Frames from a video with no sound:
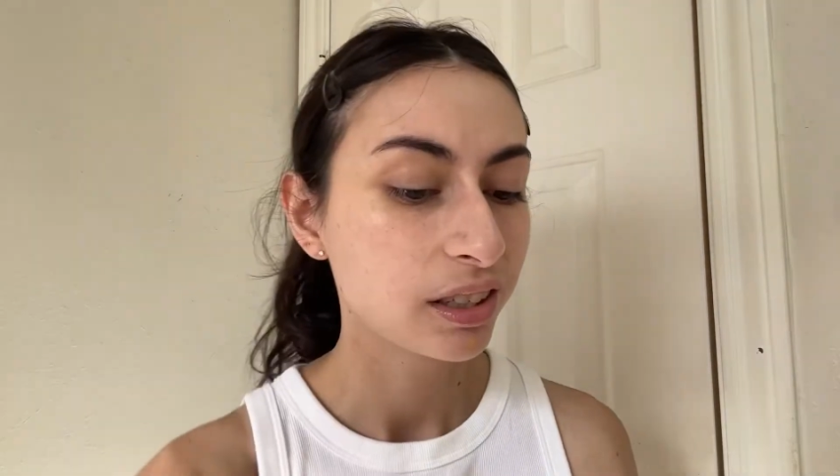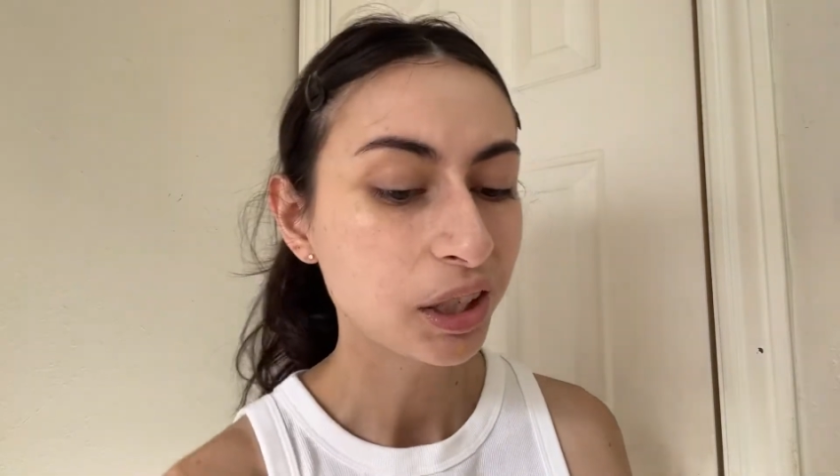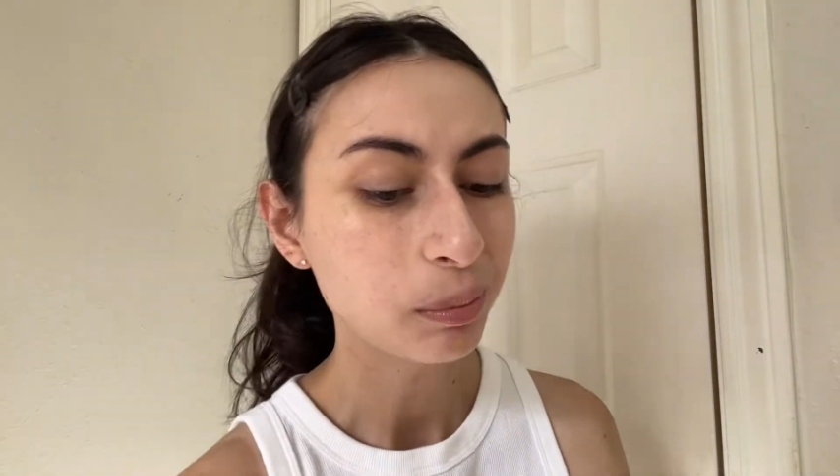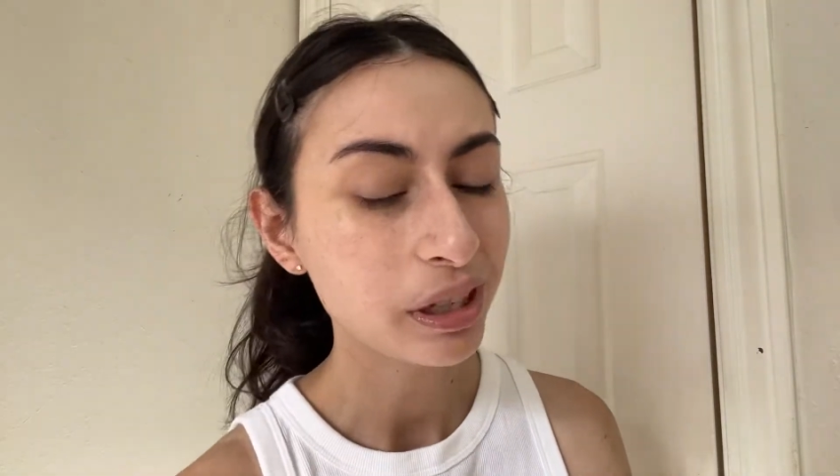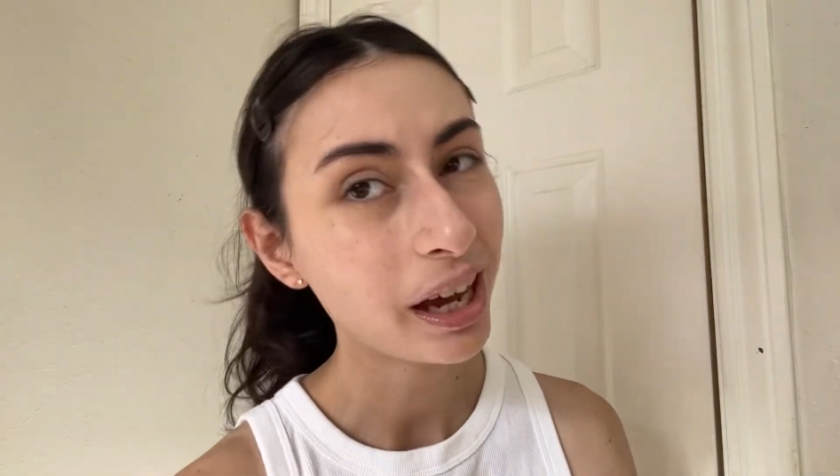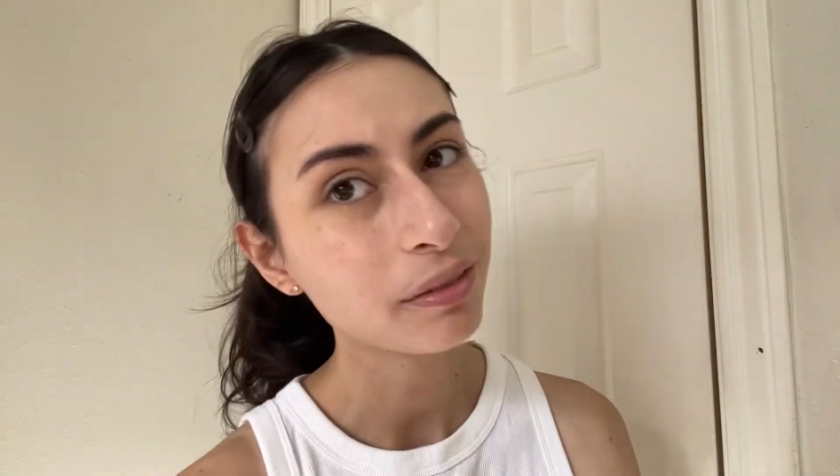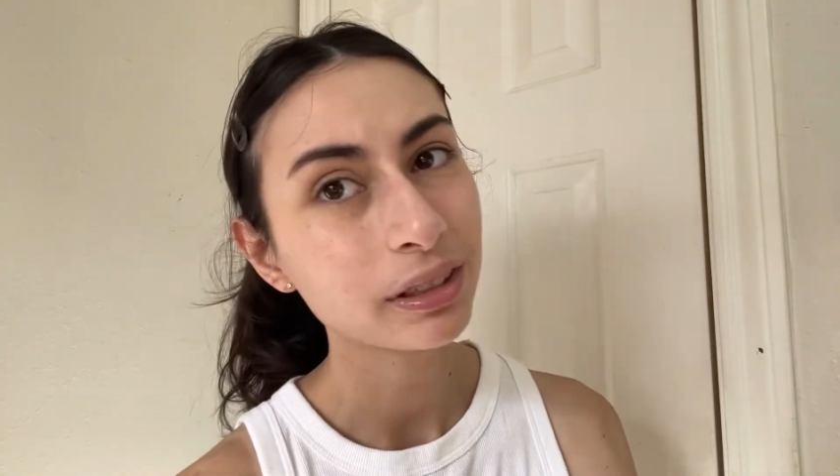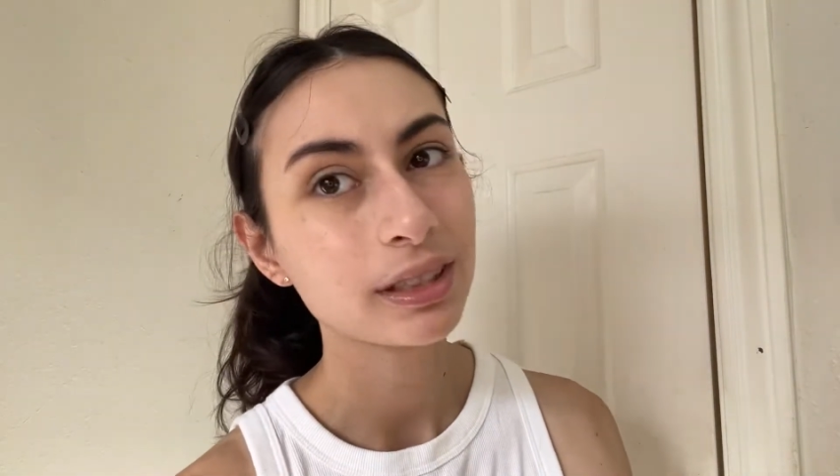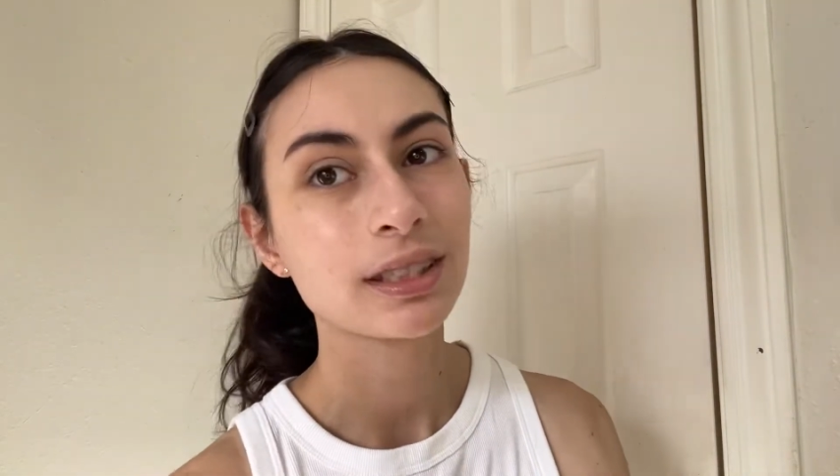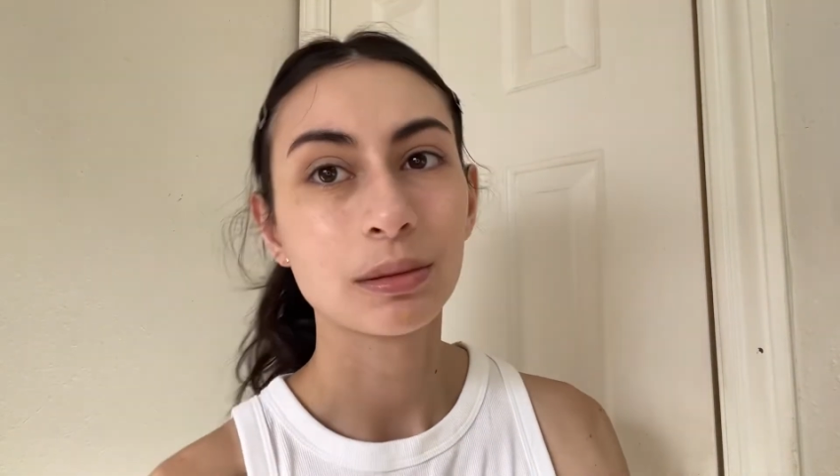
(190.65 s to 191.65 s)
it'd be
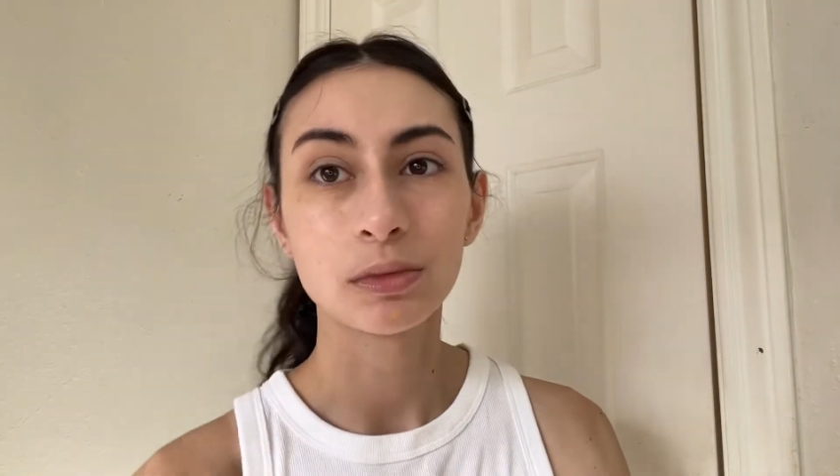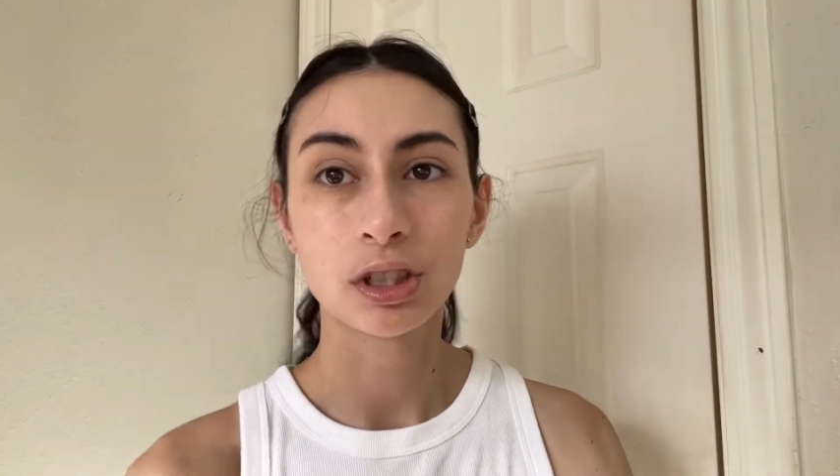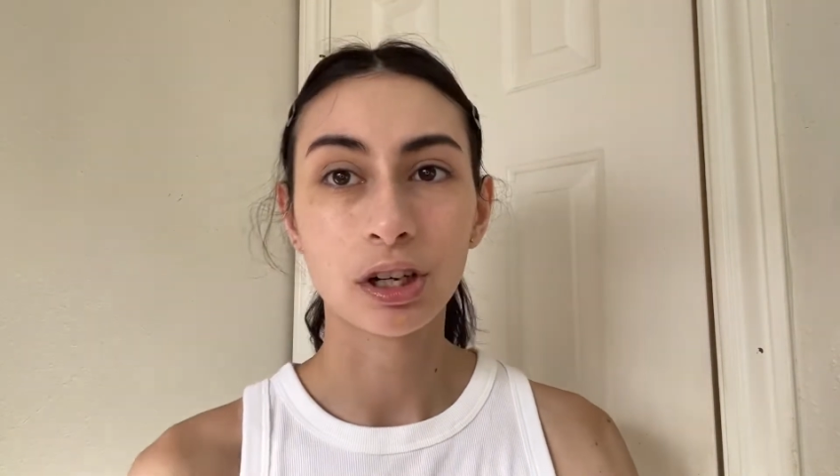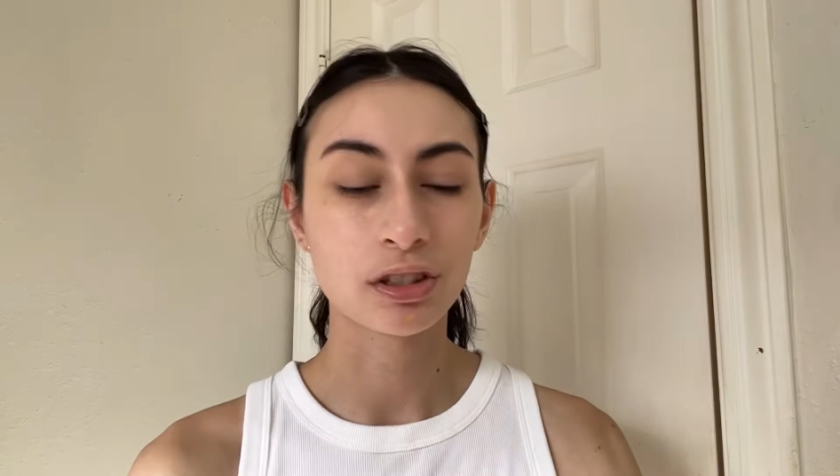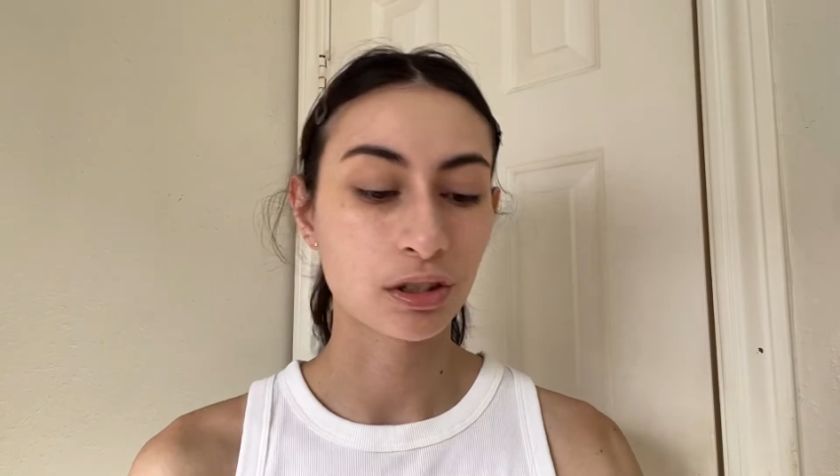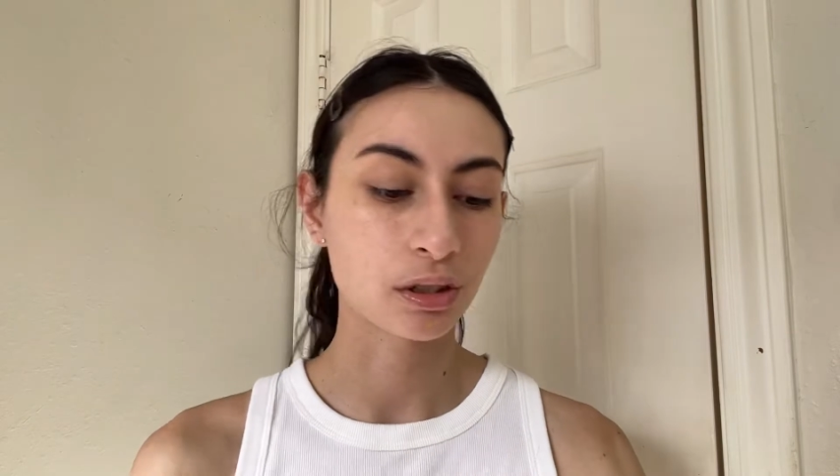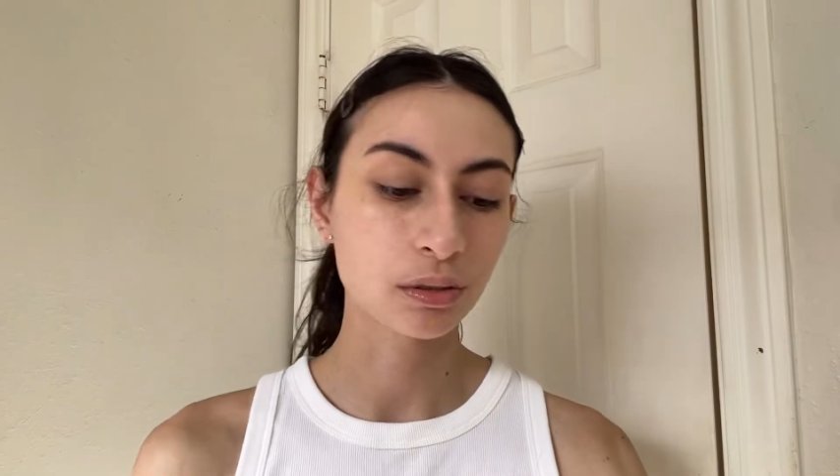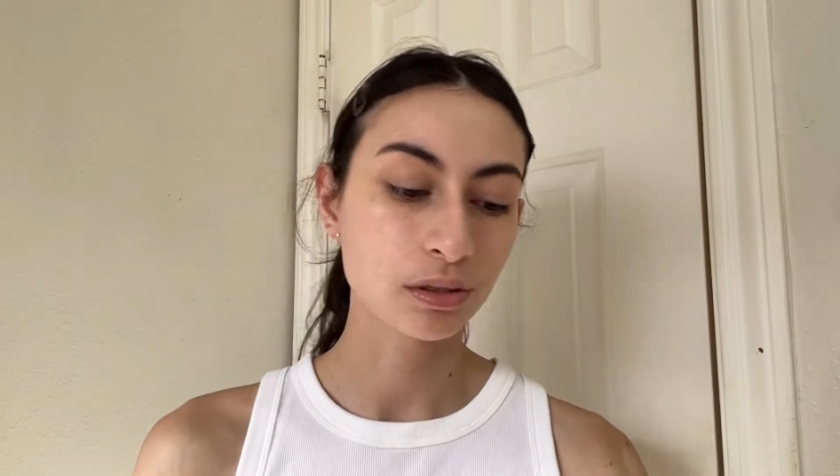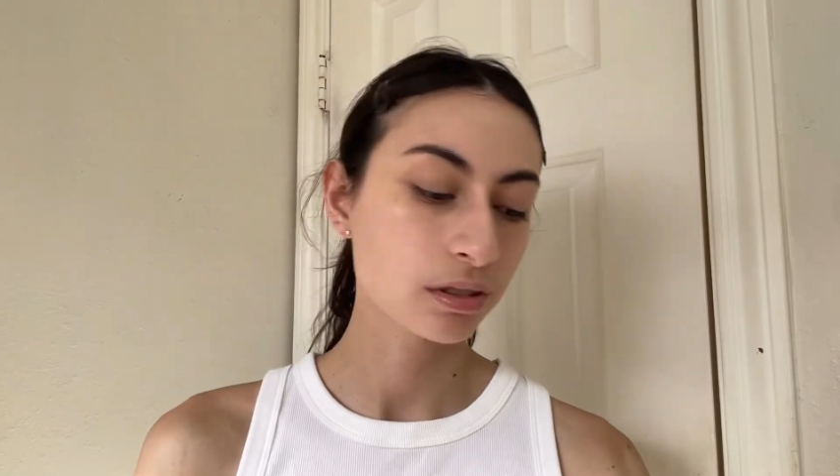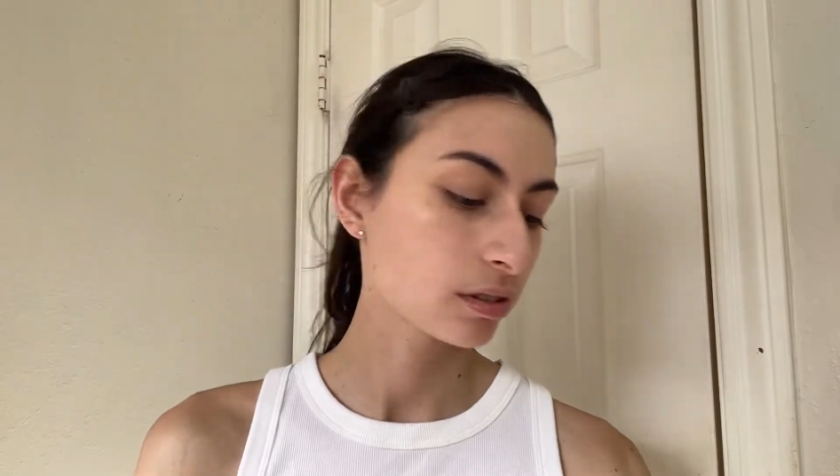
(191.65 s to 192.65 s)
having some dark
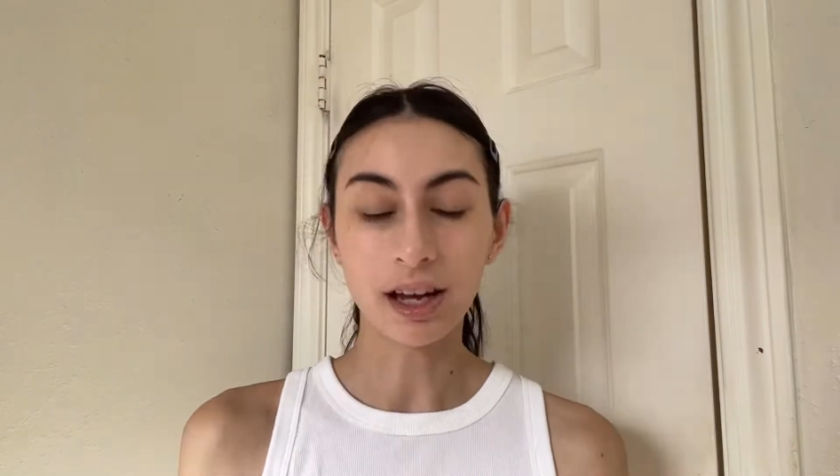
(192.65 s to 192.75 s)
circles.